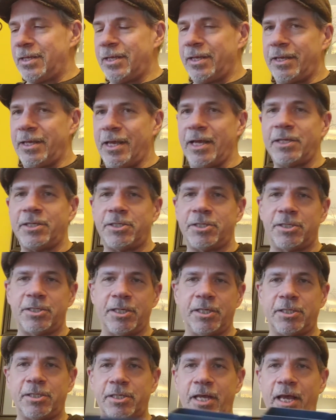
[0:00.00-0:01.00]
yes,
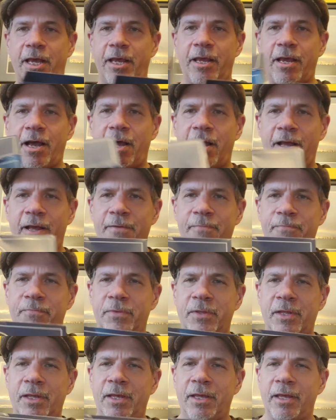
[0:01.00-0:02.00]
it's a
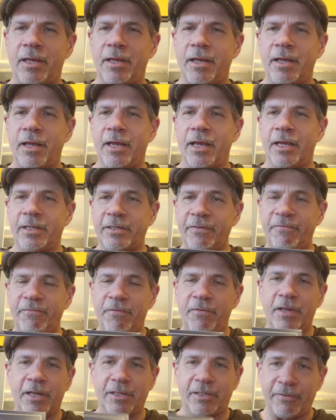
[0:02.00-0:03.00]

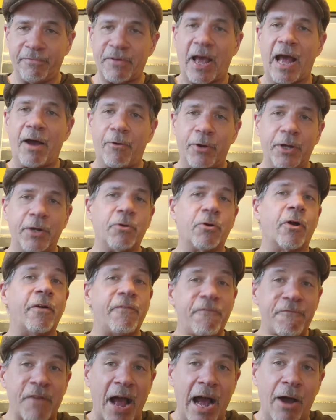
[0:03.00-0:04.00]
Vowin or
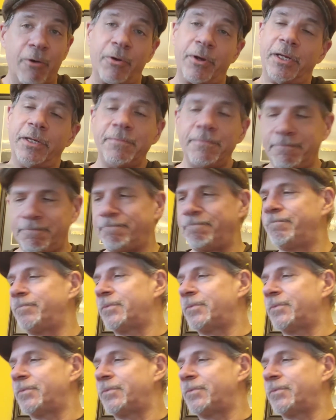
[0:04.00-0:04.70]
a Fallon,